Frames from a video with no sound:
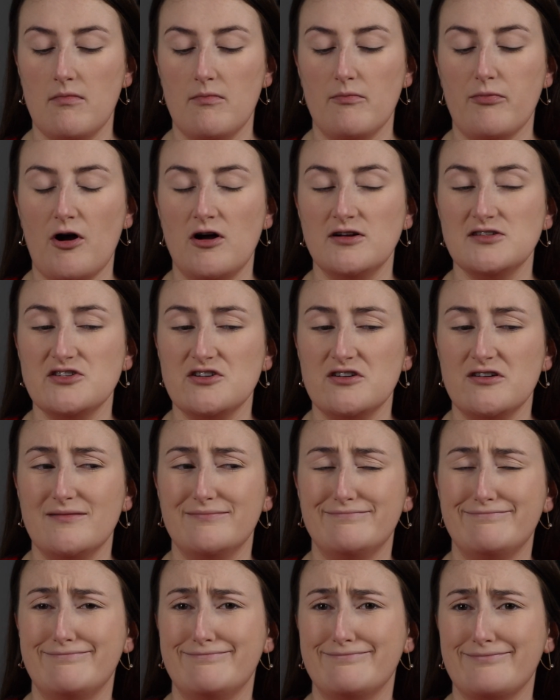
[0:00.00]
bronzer.
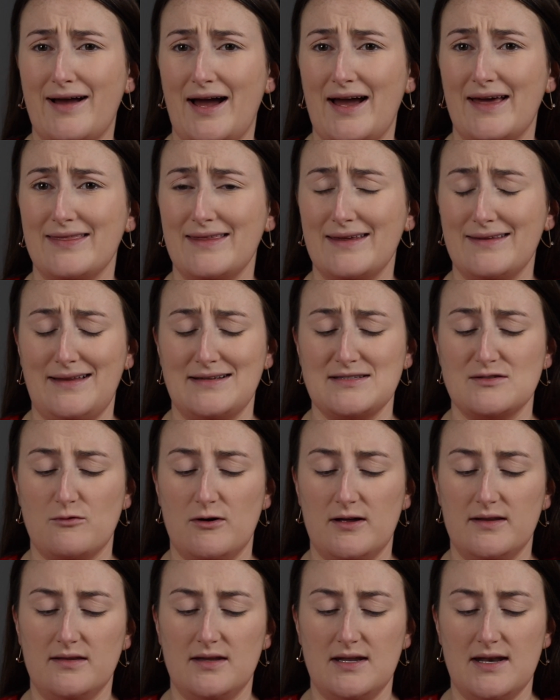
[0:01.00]
I think that's
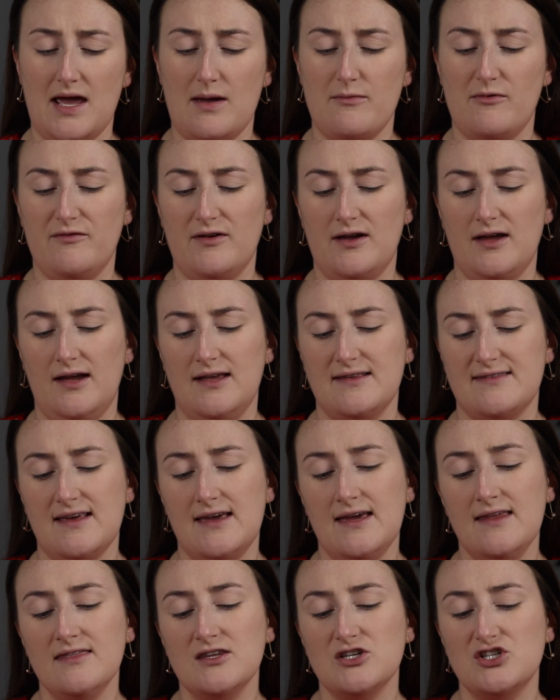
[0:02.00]
what the name of it. It's
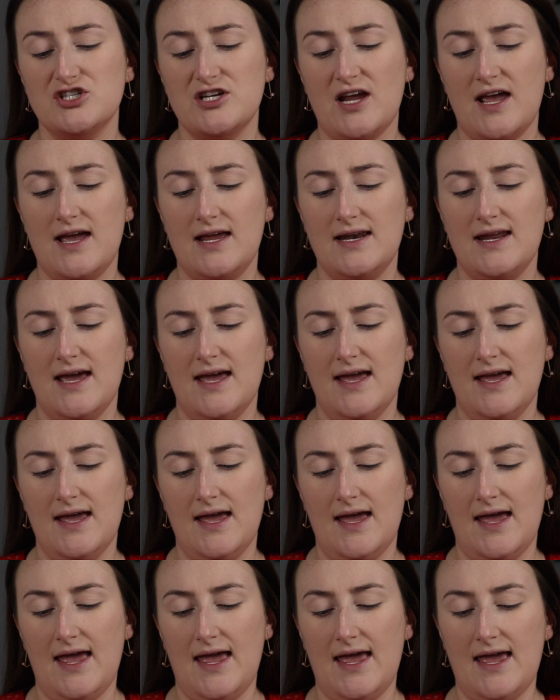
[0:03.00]
in the shade
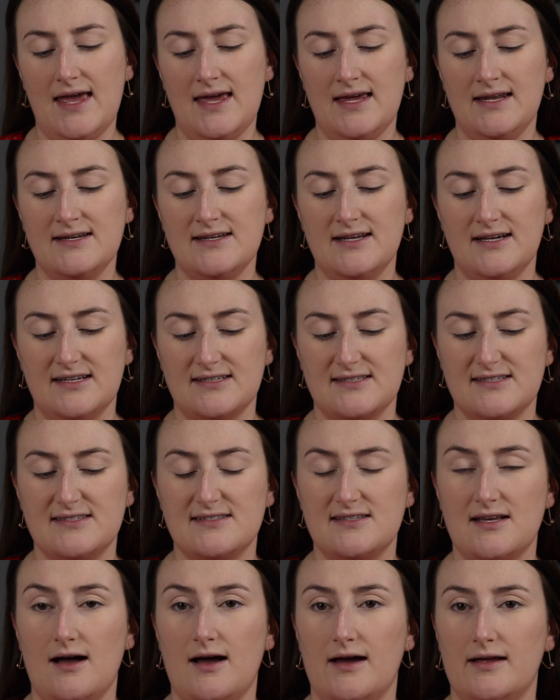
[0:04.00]
Inda
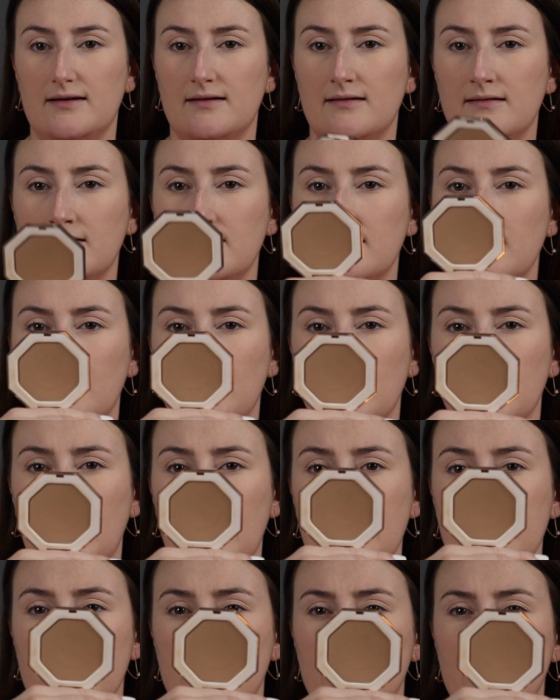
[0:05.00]
Sun, and I
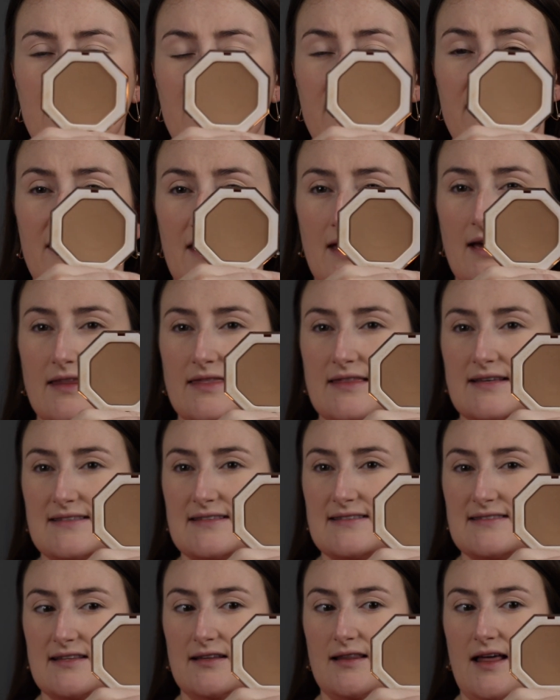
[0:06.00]
think this
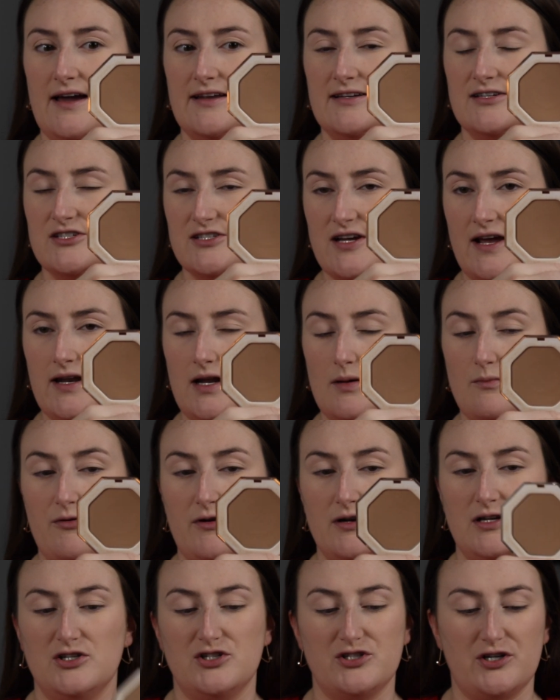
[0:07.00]
is the lightest shade, I'm
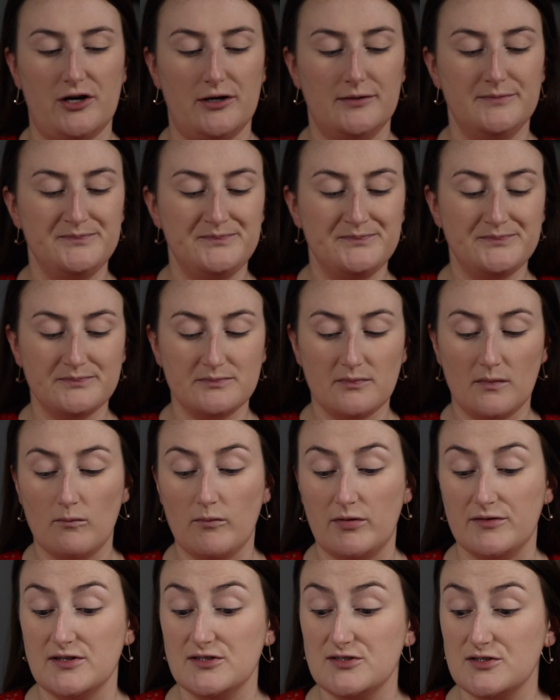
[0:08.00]
pretty sure.
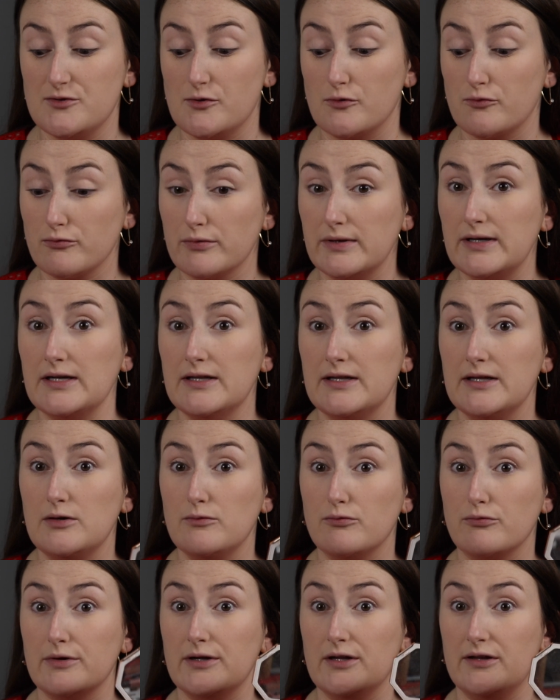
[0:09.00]
But this is a
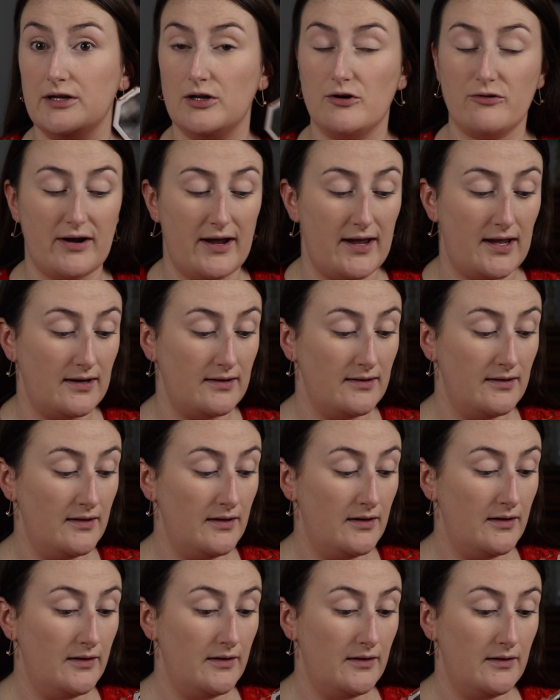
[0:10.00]
really great
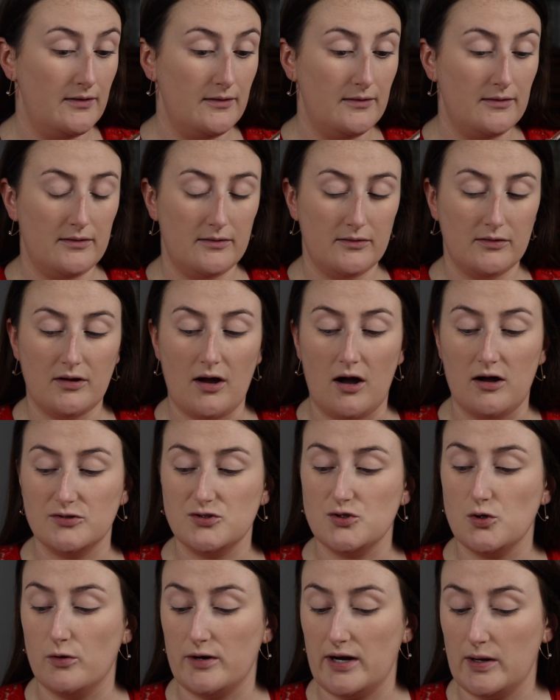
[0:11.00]

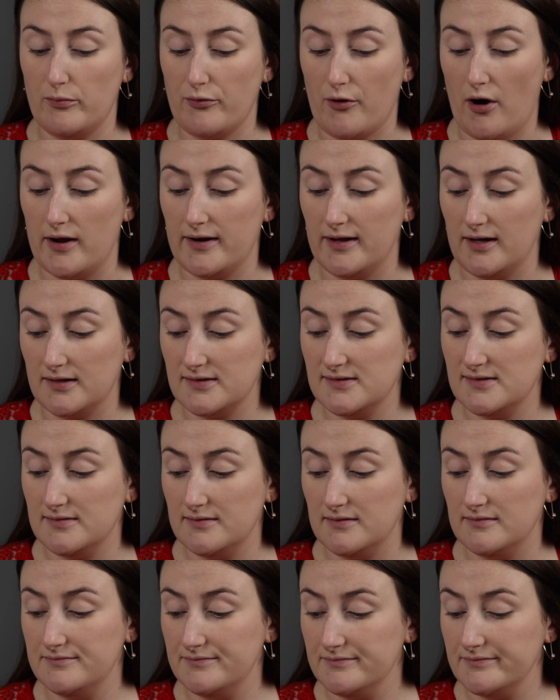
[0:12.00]
contouring product.
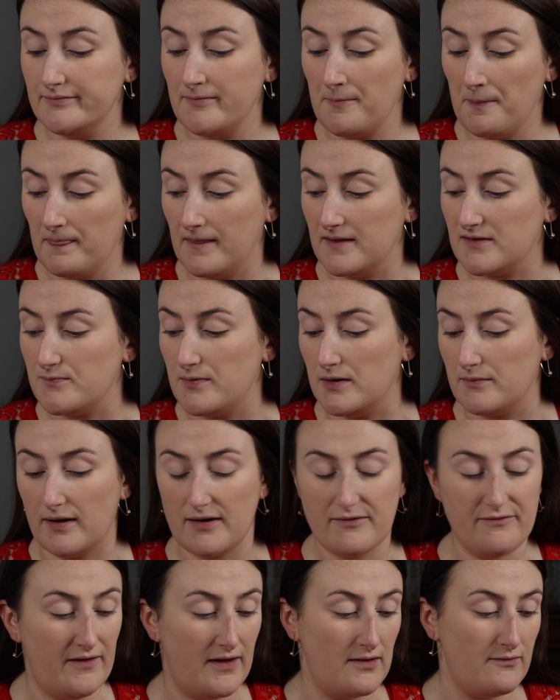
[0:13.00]
It's been my
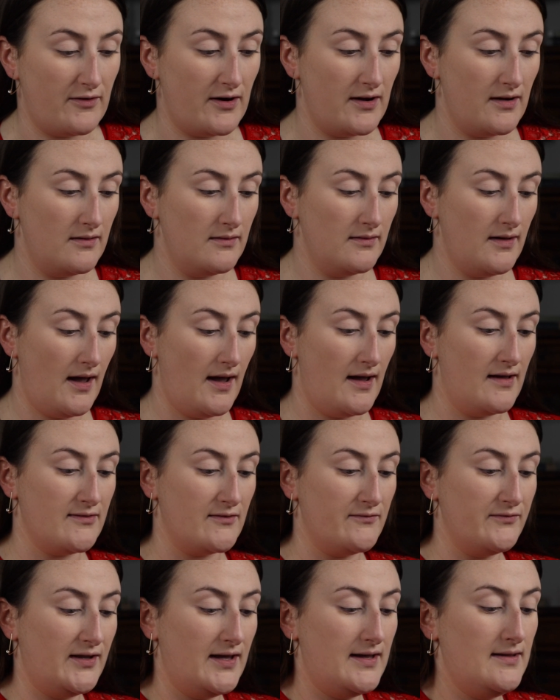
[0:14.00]
favorite as
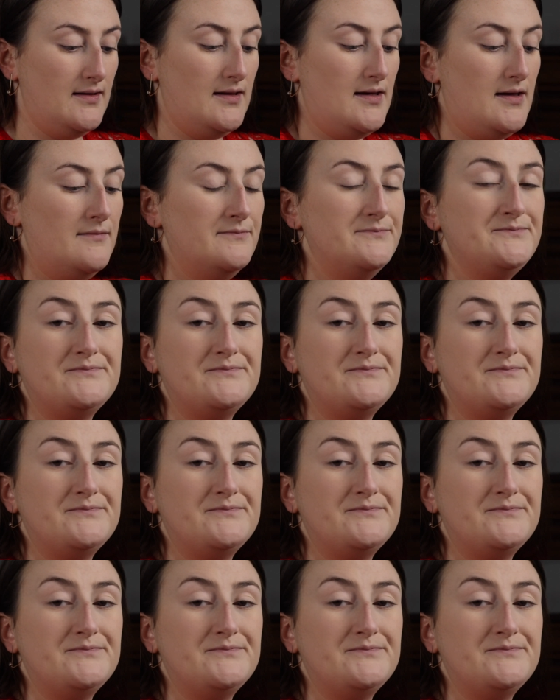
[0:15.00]
of lately.